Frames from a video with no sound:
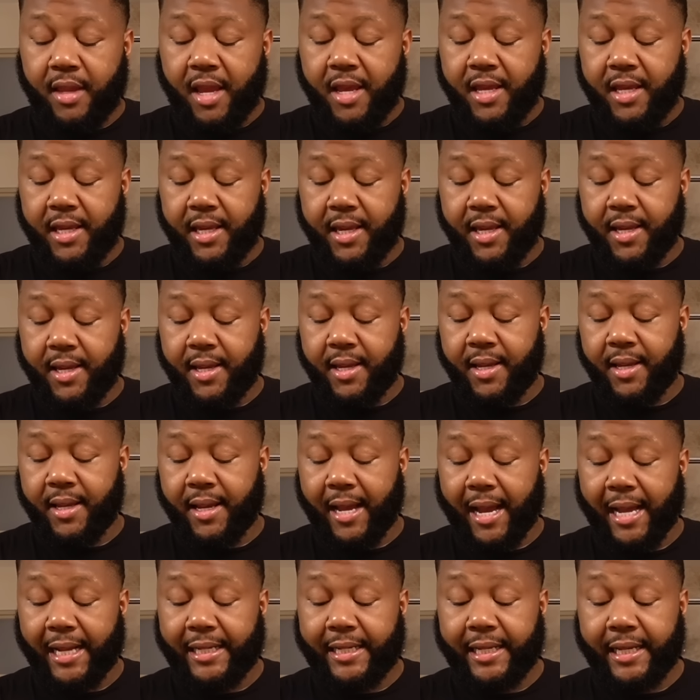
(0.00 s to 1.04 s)
yeah,
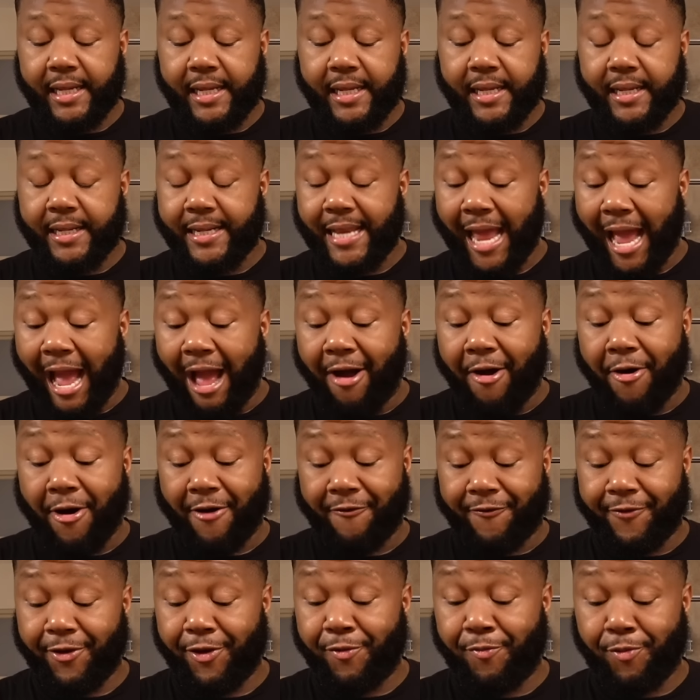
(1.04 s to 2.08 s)
I did. Now I
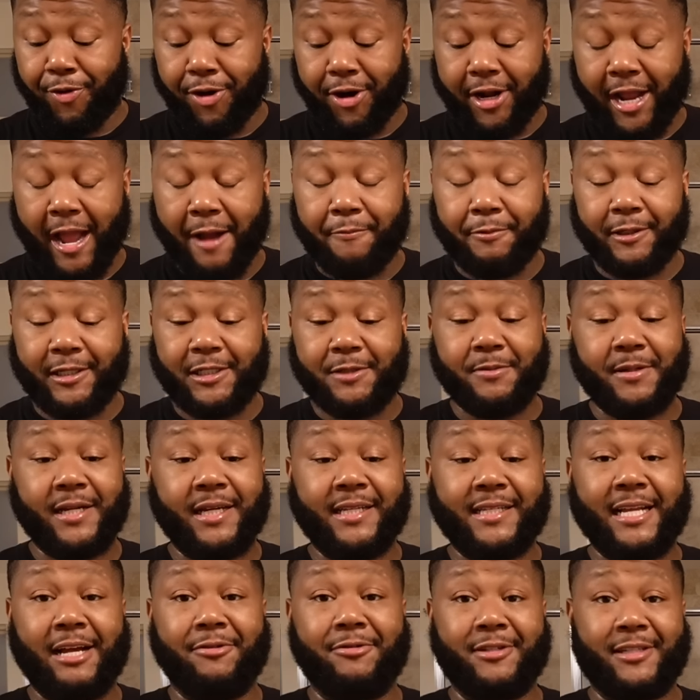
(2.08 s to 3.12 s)
feel more accomplished
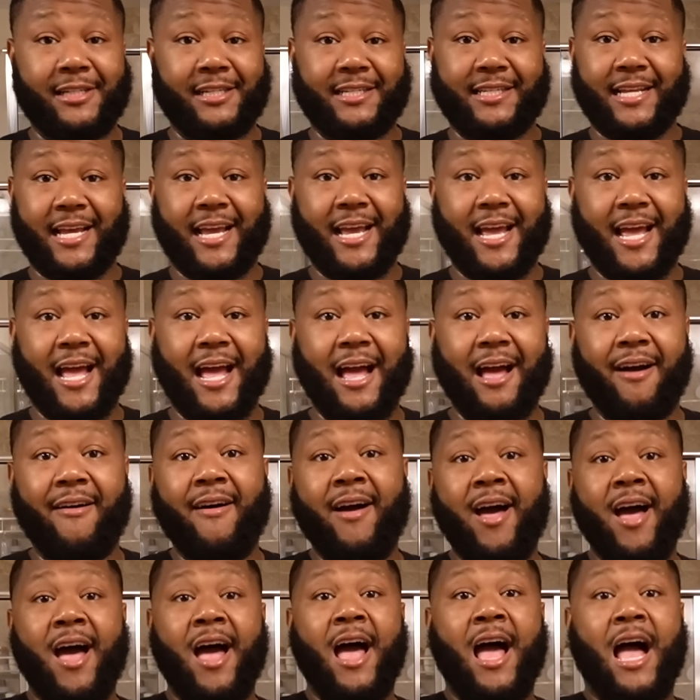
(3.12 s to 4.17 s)
because I was just saying how
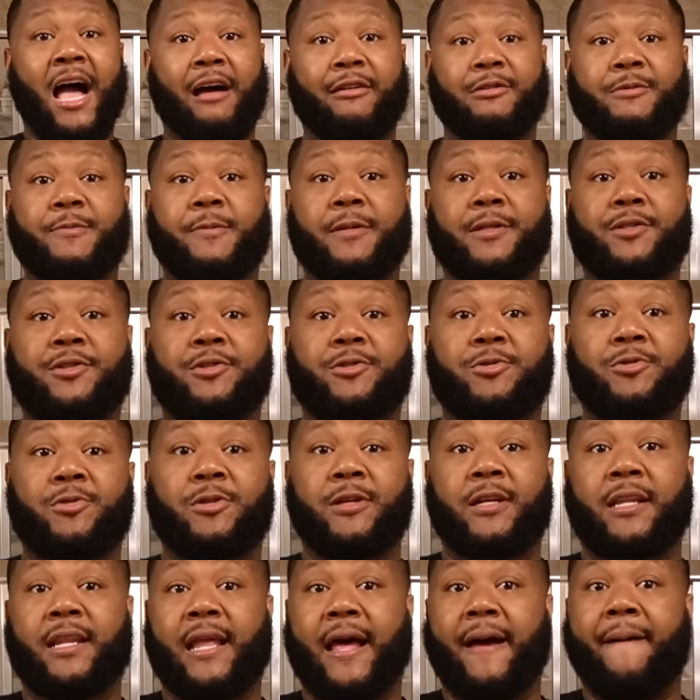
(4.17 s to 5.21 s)
I was supposed to do
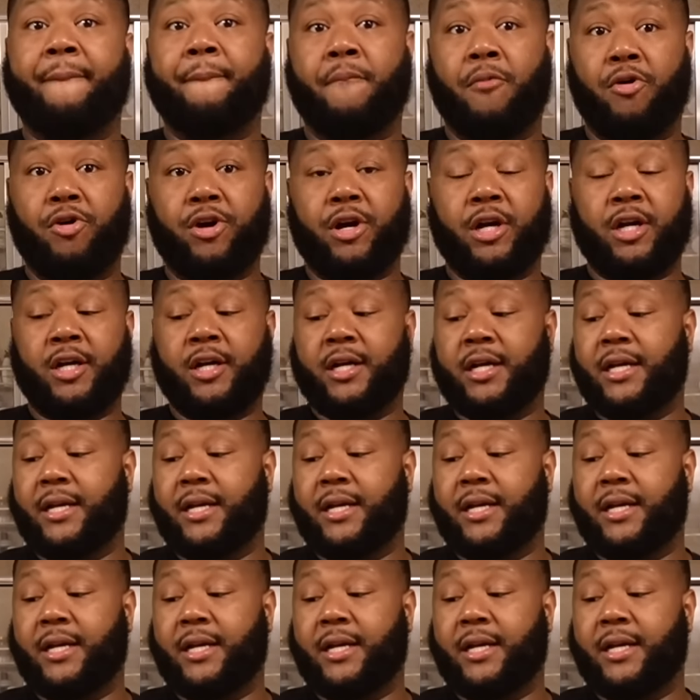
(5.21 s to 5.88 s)
a lot more.